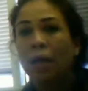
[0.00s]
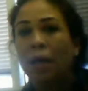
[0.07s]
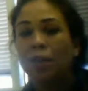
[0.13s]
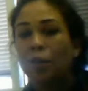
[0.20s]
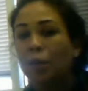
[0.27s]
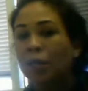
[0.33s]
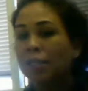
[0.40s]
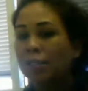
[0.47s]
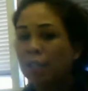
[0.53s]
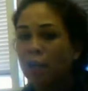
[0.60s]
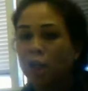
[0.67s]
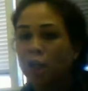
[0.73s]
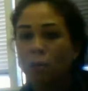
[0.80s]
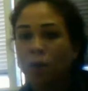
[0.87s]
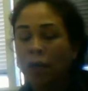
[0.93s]
The Greatest
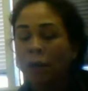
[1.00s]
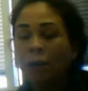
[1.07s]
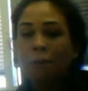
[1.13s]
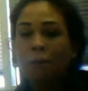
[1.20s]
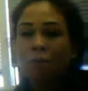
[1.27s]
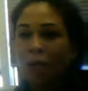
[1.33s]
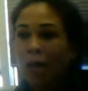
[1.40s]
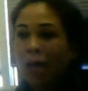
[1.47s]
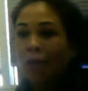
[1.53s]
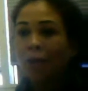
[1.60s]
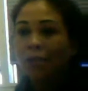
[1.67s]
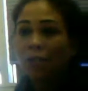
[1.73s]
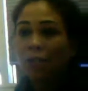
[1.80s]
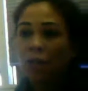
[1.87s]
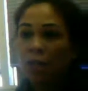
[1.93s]
Salesman, I'm
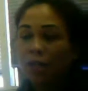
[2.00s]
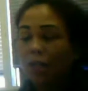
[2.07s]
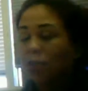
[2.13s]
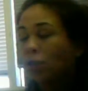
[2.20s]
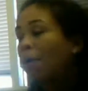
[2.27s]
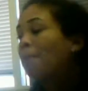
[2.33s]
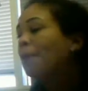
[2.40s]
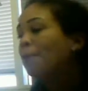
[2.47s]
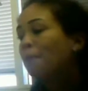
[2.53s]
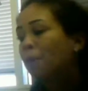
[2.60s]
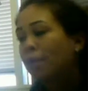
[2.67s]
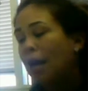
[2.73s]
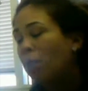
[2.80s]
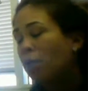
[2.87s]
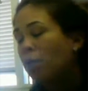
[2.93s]
going to put
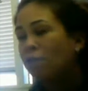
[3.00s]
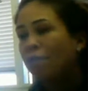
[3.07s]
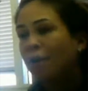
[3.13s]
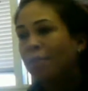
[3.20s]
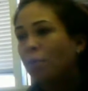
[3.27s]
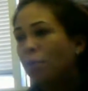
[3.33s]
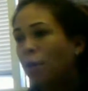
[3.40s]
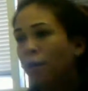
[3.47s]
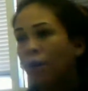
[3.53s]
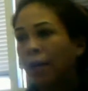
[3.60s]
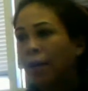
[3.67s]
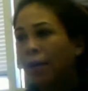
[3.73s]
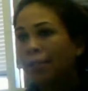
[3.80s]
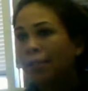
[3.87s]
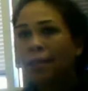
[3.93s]
that one in February.